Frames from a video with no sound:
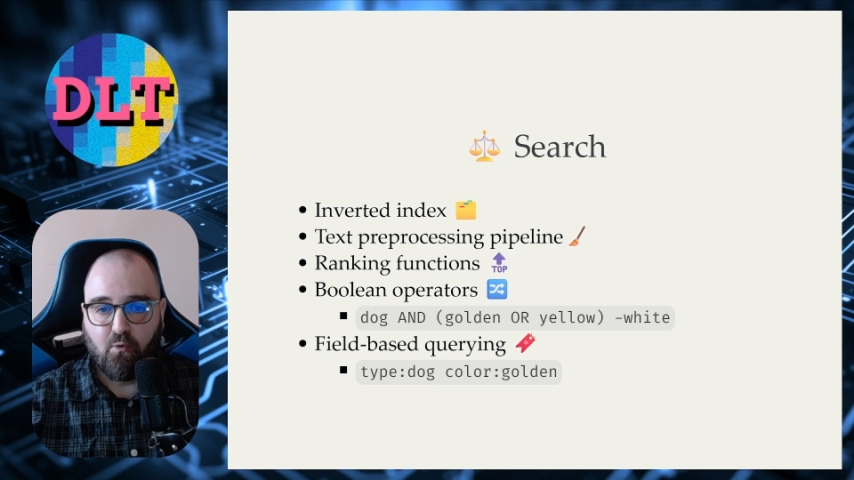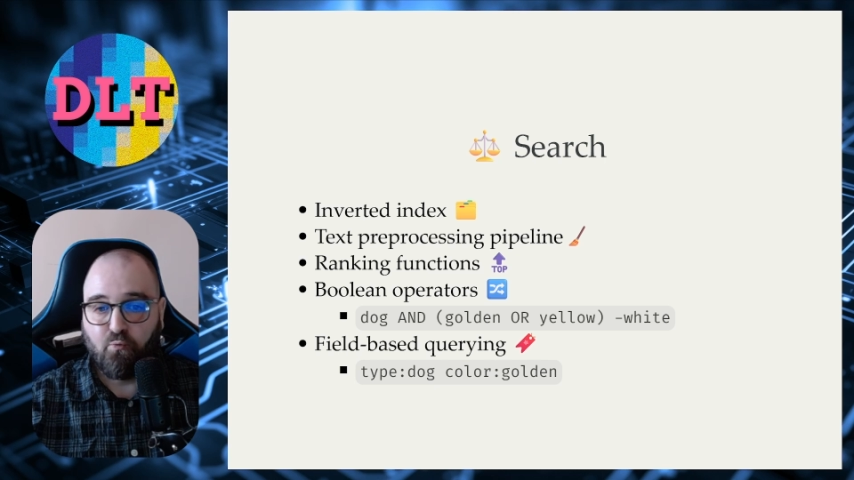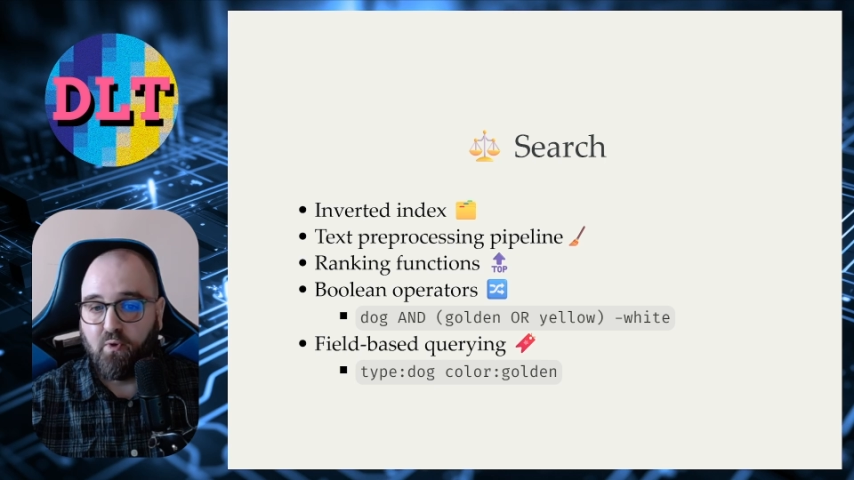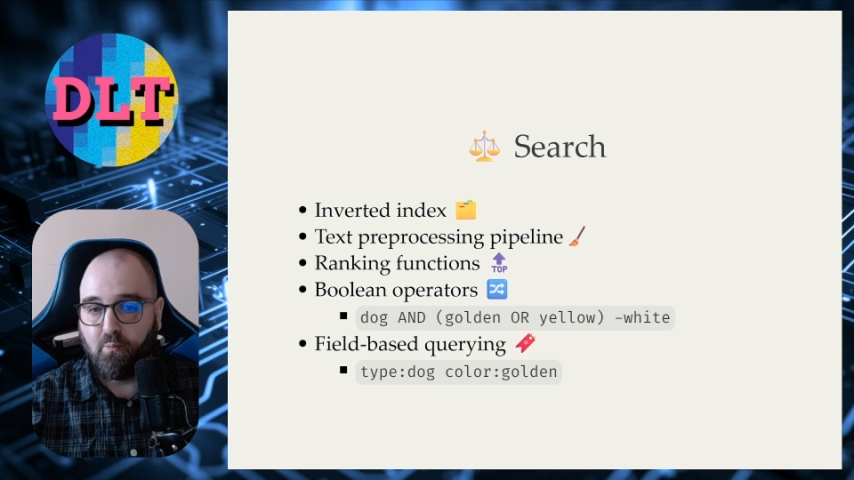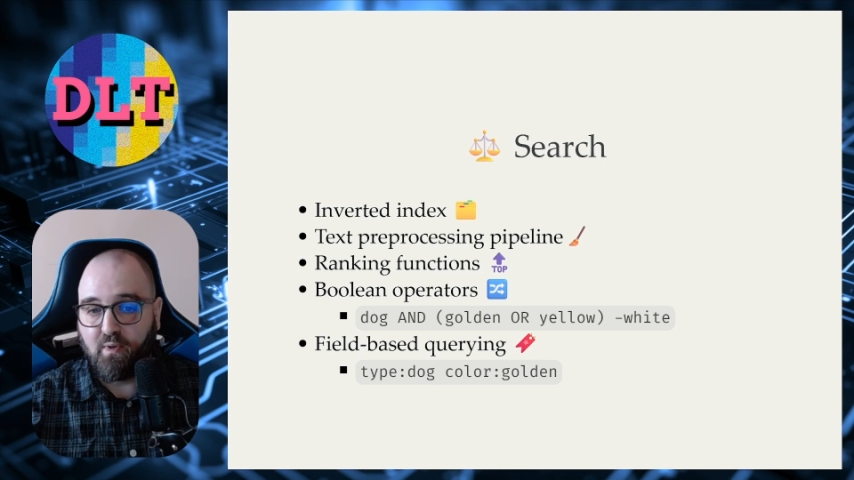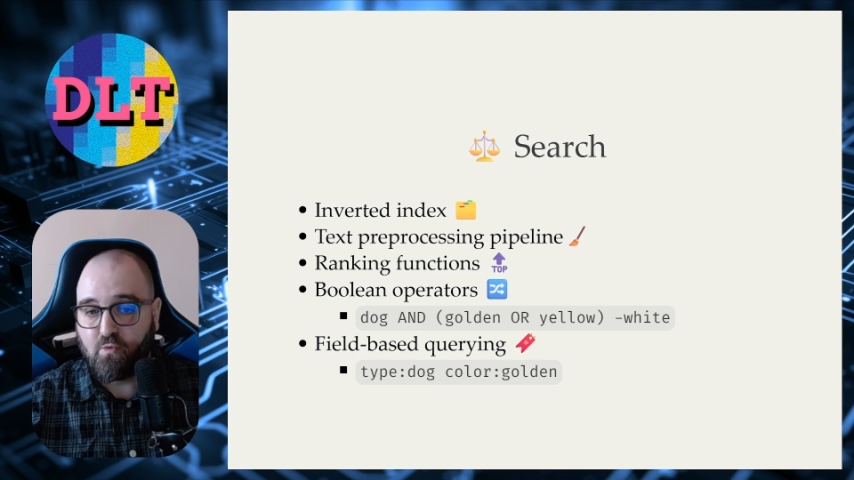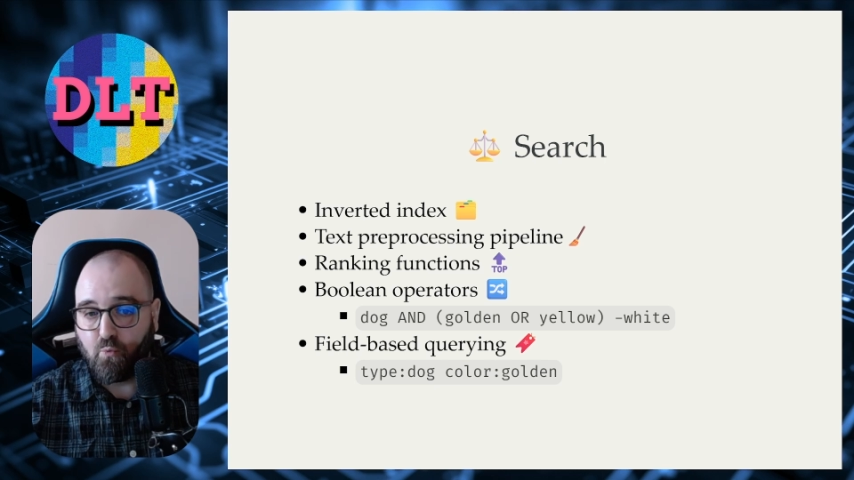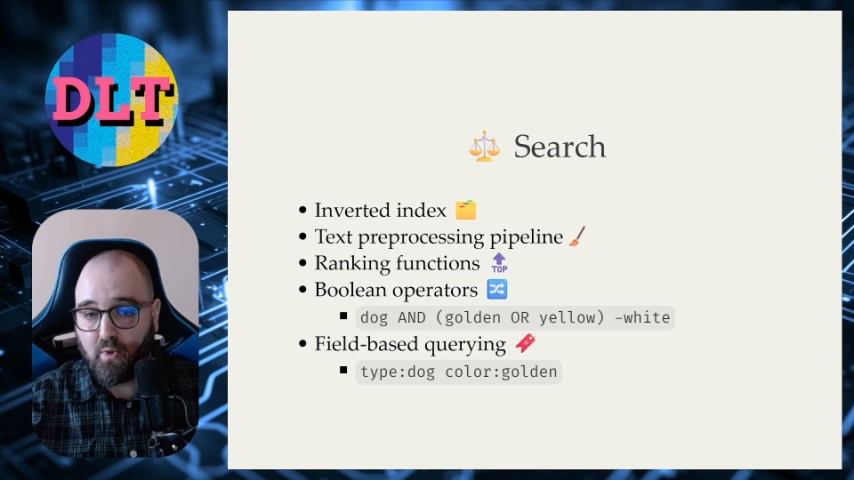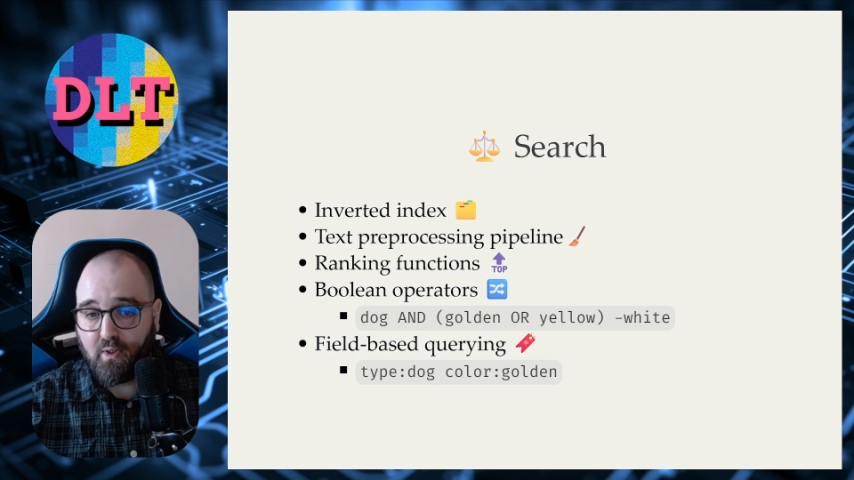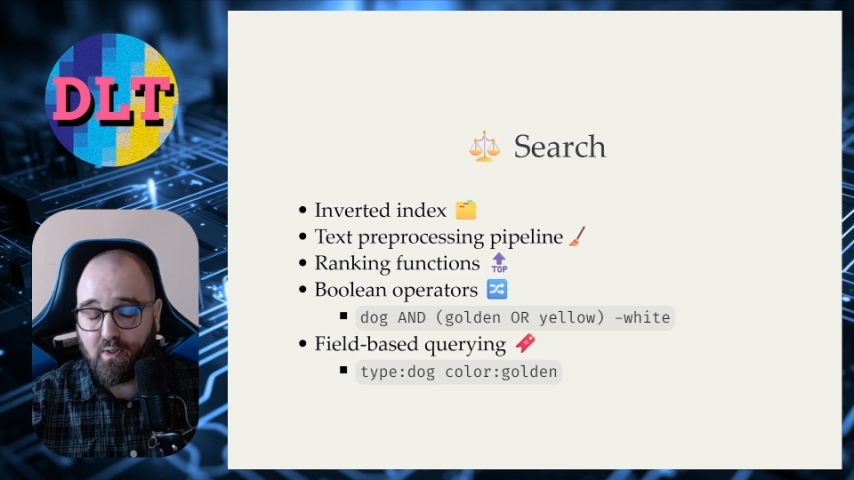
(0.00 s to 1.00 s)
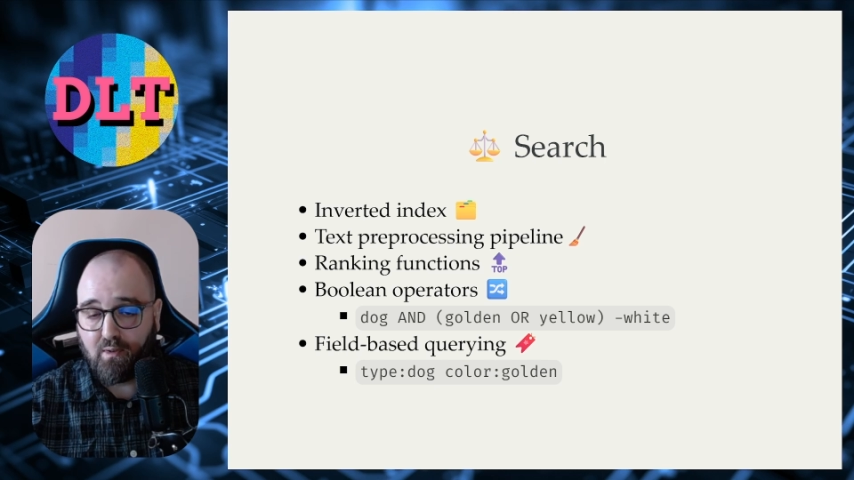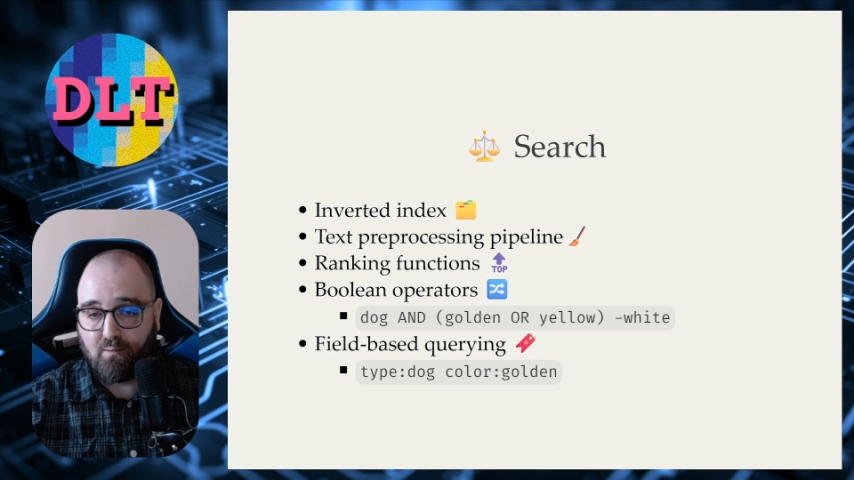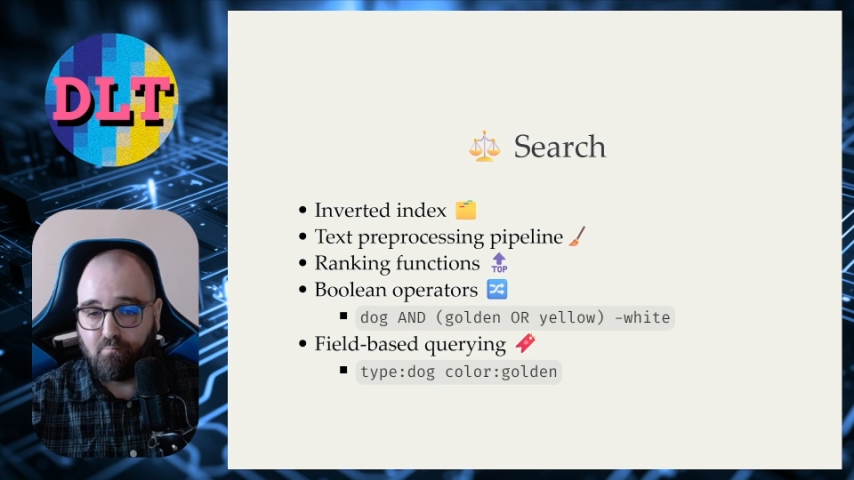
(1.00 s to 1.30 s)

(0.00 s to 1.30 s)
field-based querying,